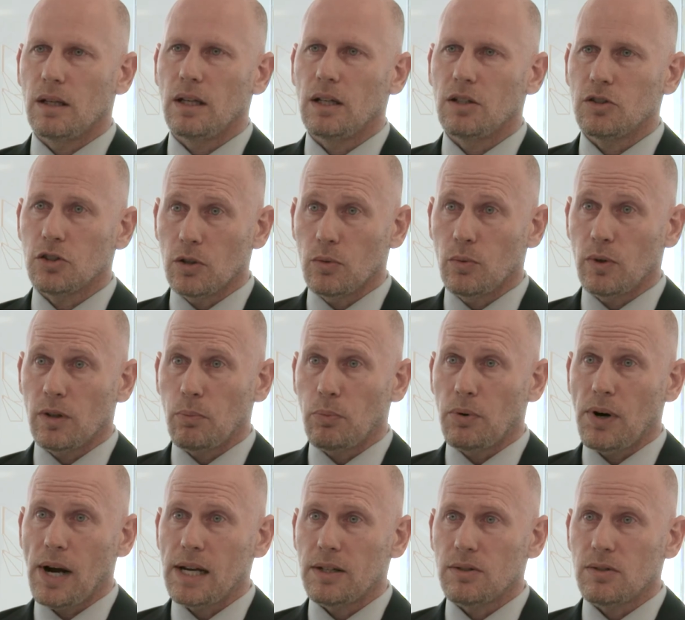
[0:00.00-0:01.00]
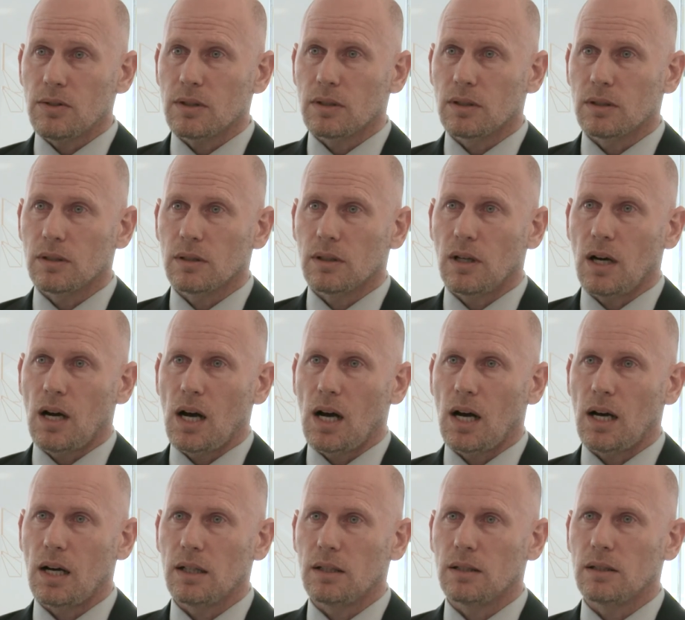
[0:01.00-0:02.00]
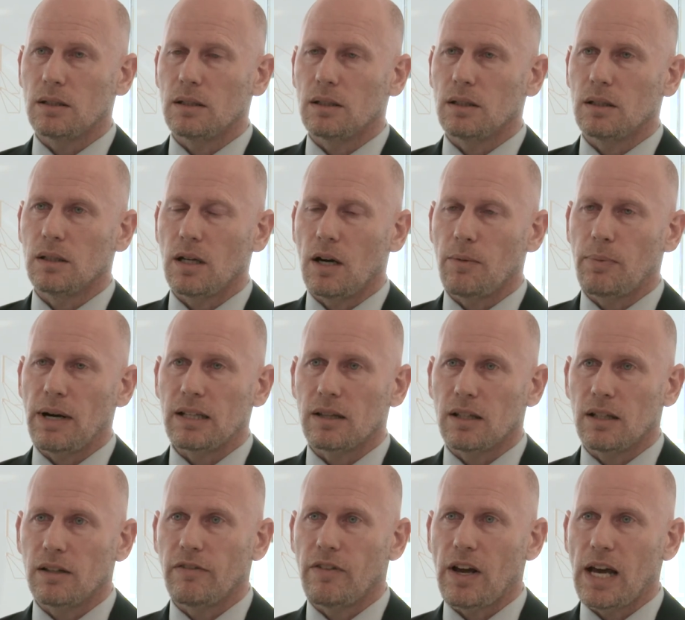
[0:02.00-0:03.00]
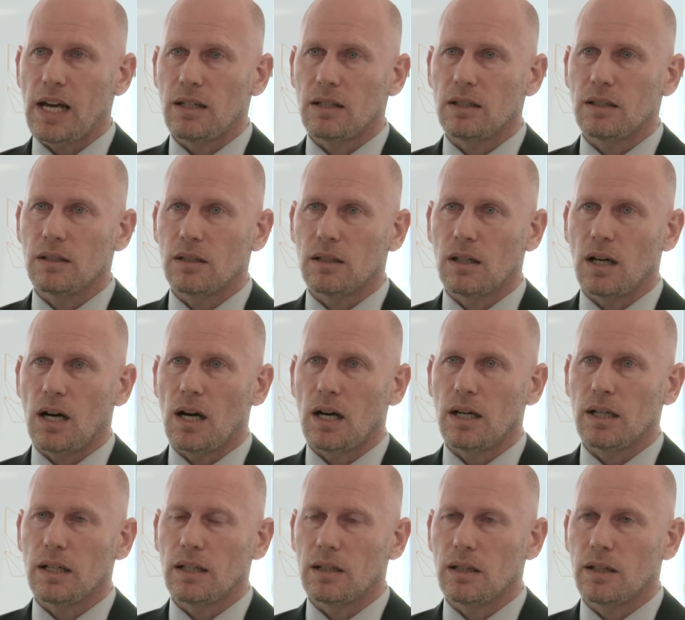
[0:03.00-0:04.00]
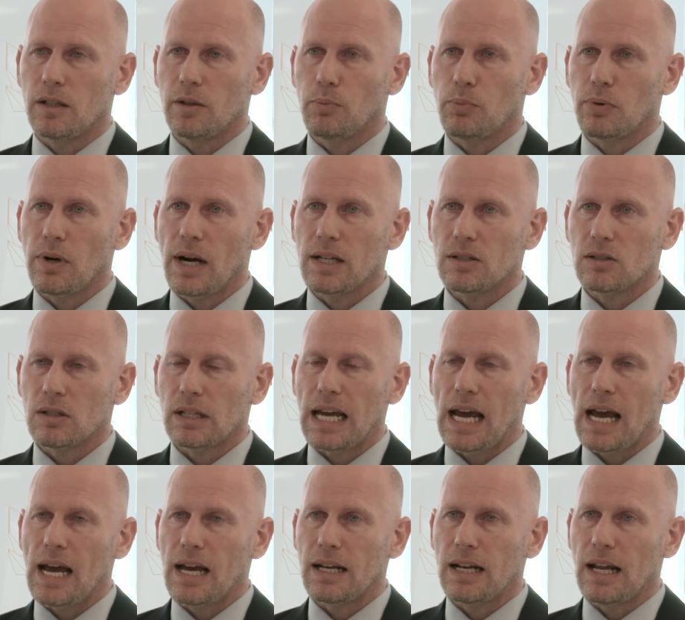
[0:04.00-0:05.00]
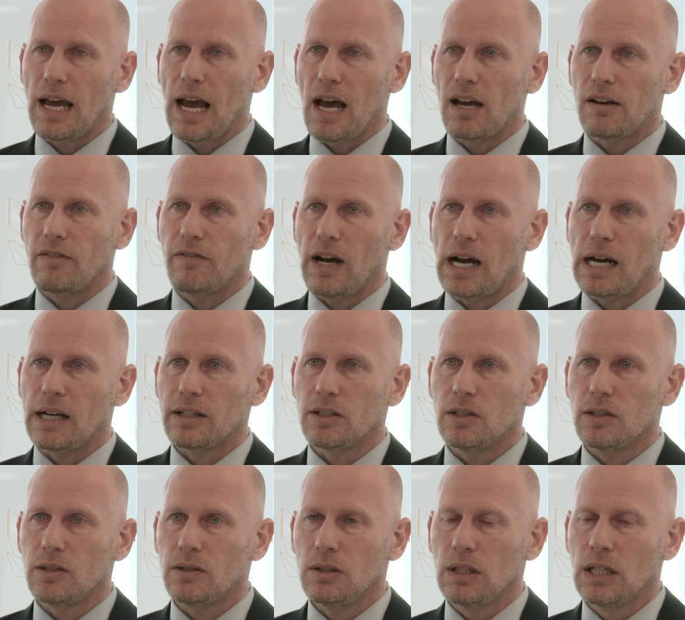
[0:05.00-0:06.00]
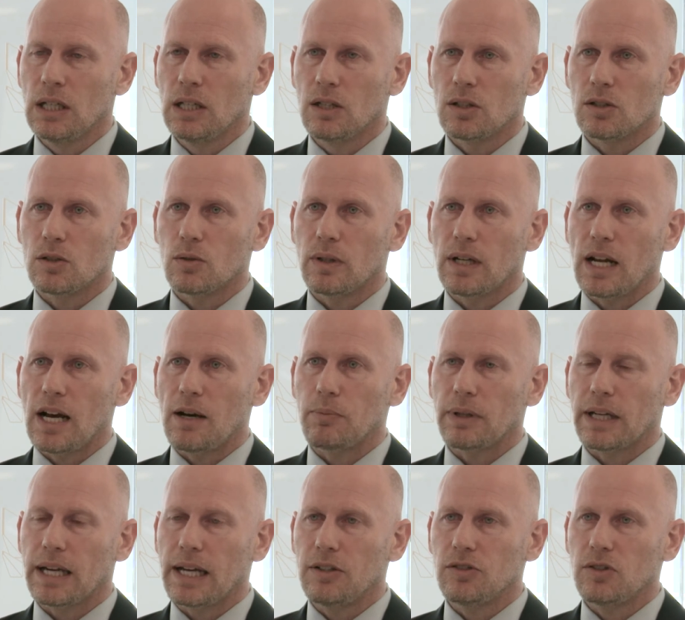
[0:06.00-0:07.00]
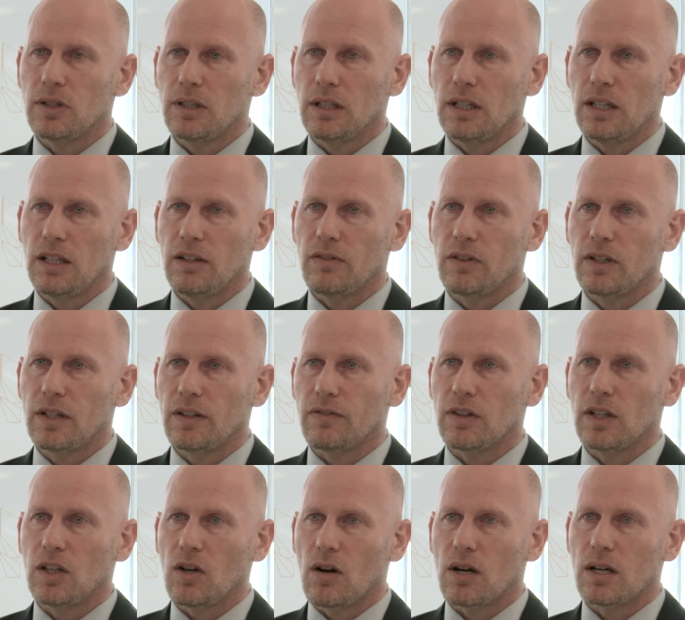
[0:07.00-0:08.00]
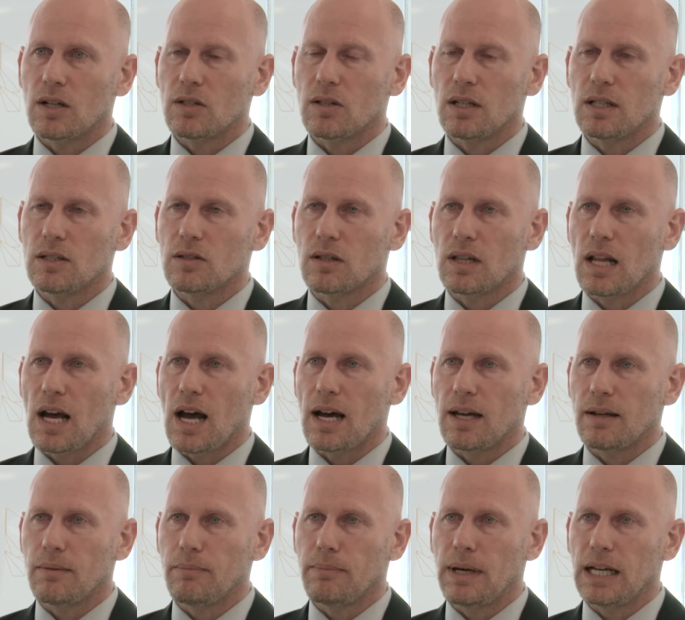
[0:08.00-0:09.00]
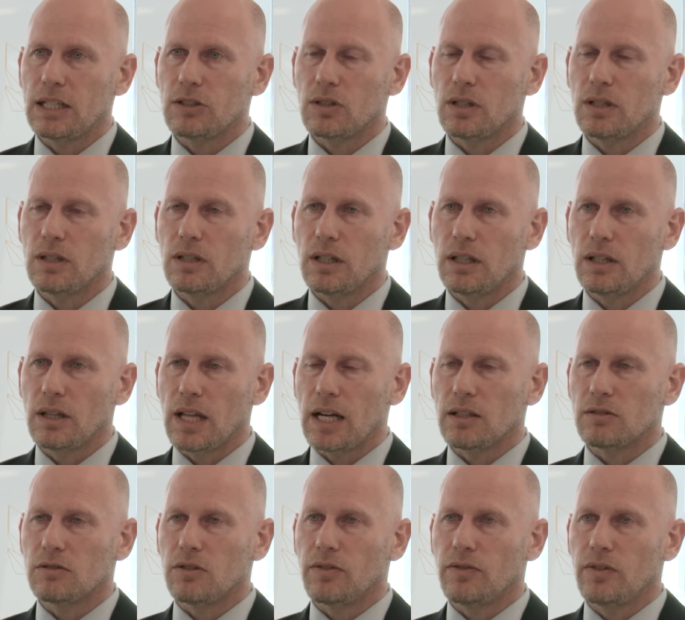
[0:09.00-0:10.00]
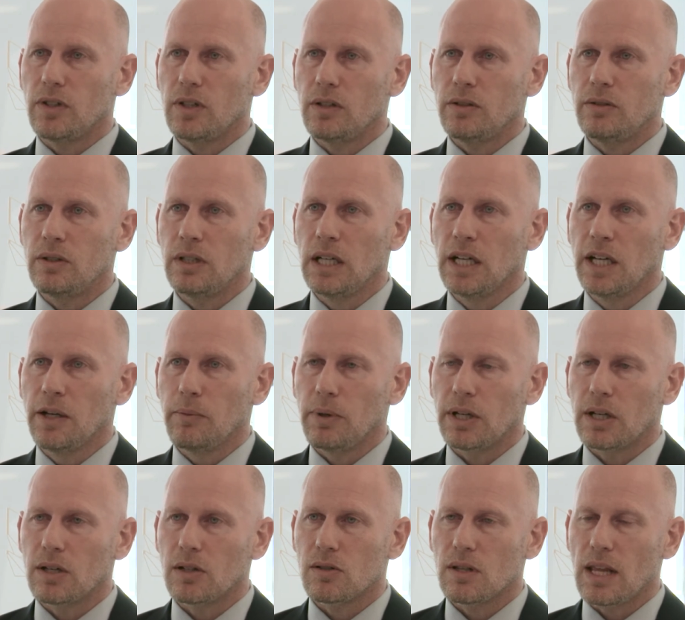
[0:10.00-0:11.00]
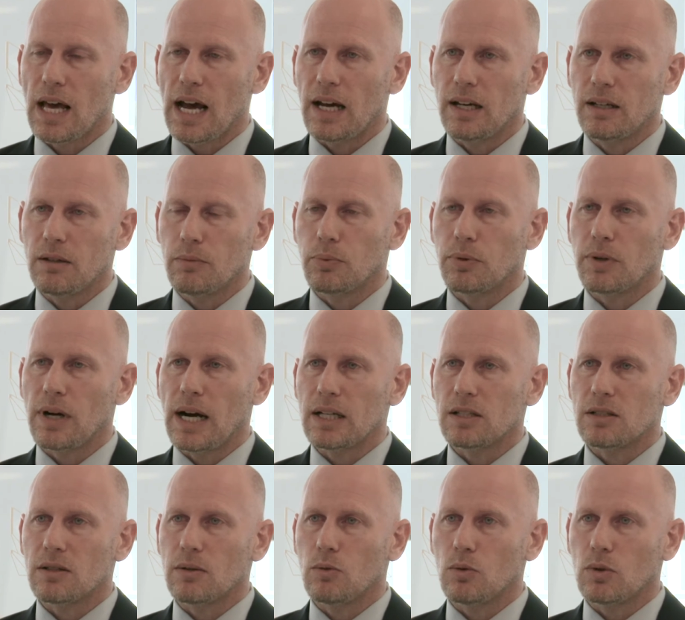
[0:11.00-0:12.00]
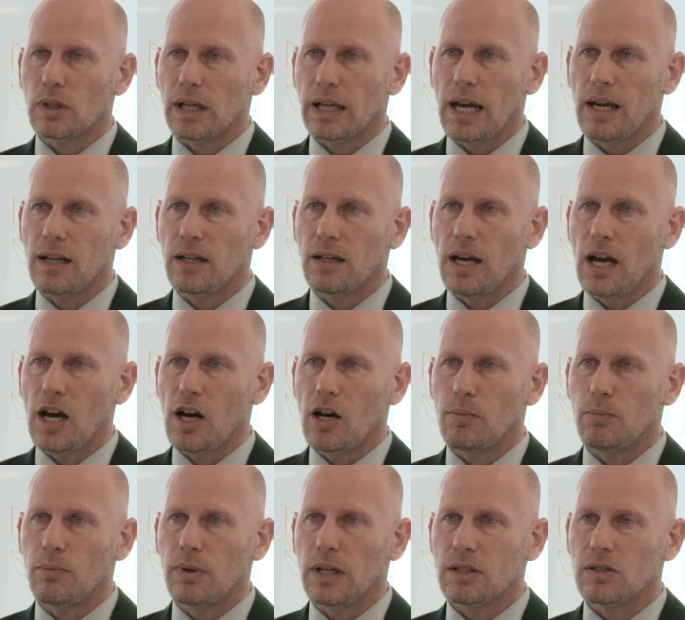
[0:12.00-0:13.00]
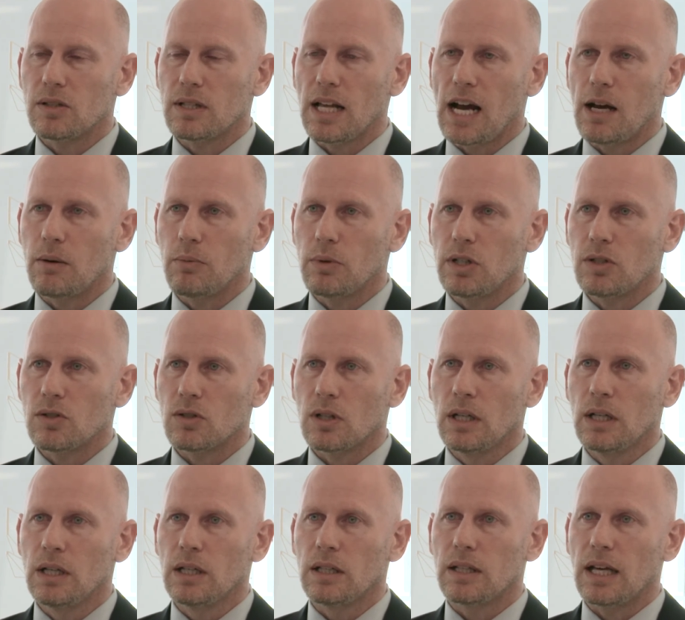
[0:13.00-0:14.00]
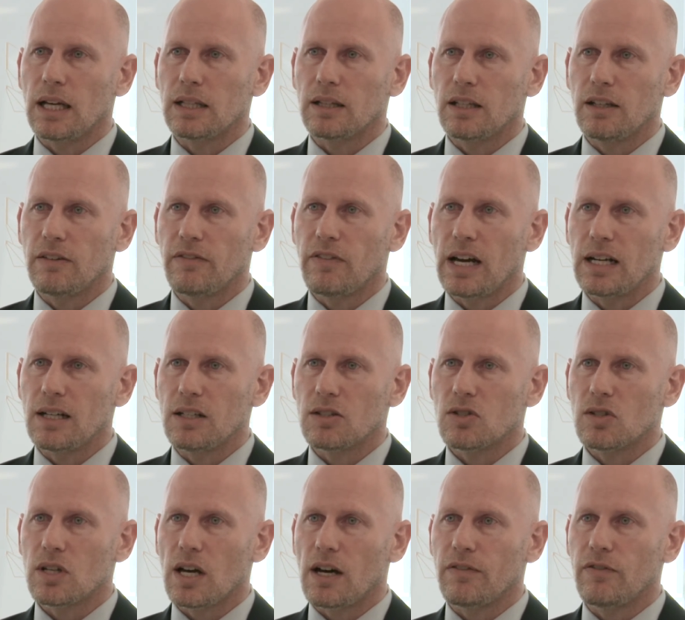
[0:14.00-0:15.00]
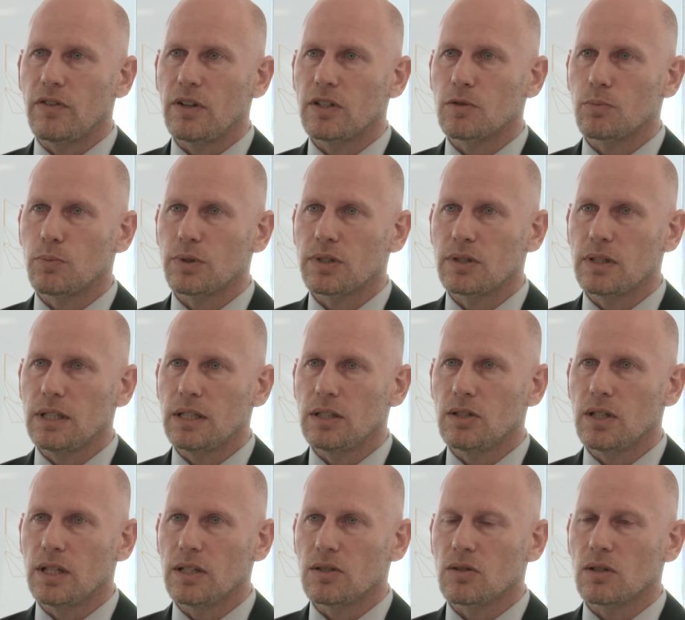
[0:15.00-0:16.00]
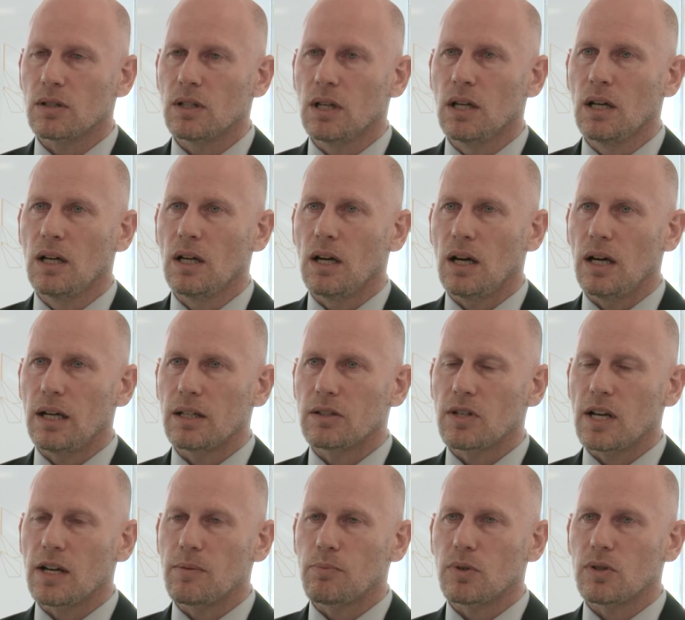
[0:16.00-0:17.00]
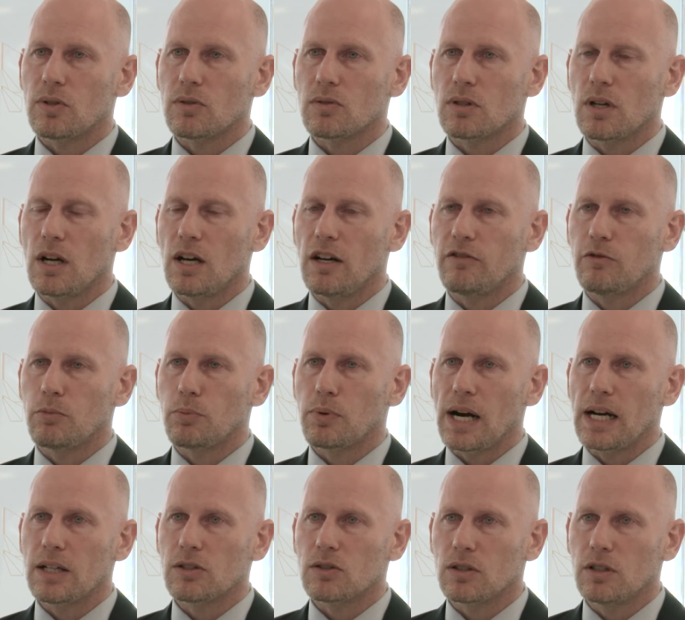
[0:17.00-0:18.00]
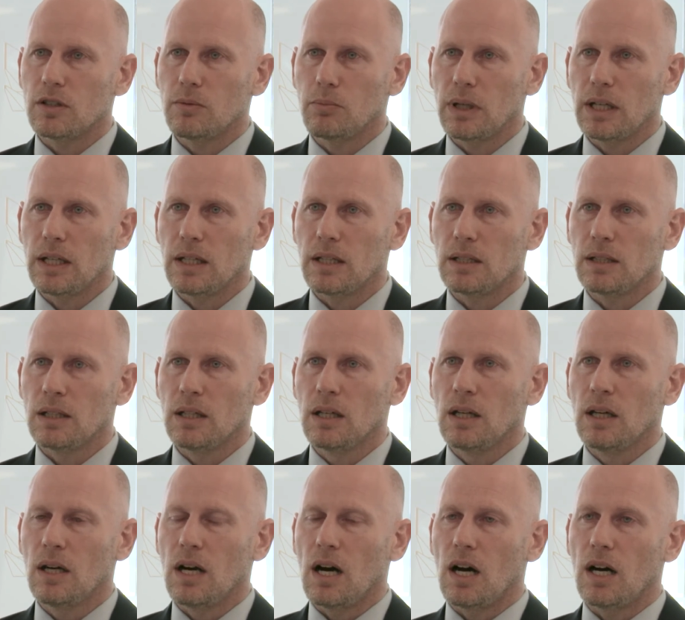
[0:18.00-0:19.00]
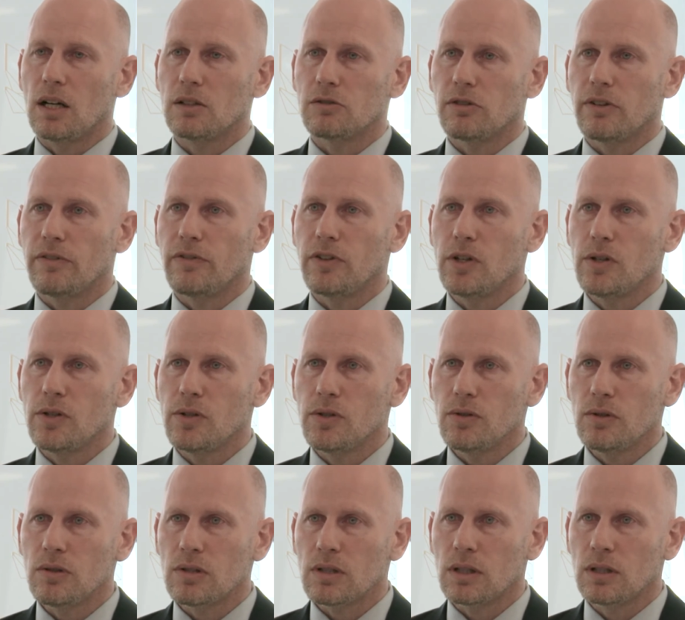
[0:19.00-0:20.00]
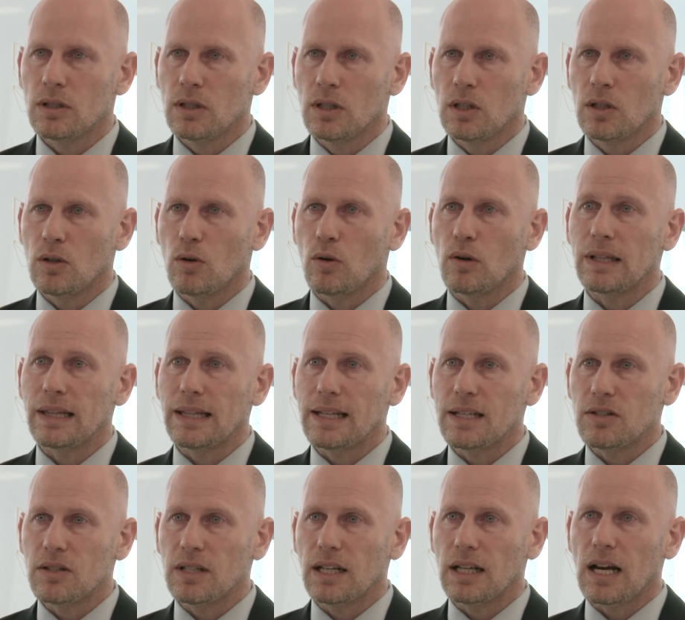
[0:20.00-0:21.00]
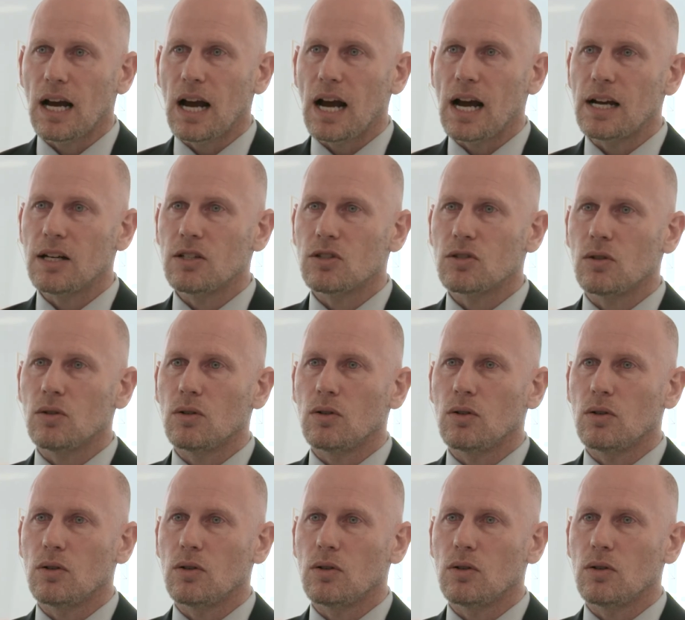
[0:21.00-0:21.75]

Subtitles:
The issue with press about the event, the press can add value to an application even if the artist is not mentioned in that review, because that press can help establish that the event itself is prestigious. Examples of press could be reviews or listing guides